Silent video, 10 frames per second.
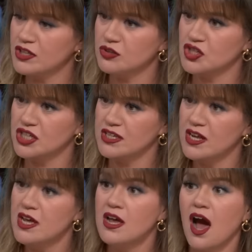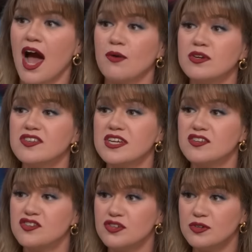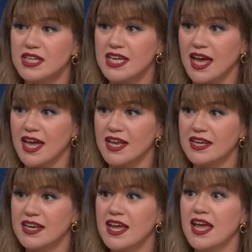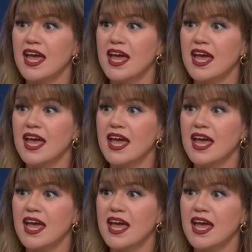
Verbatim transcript: Evolution. Yes. I will say, do it again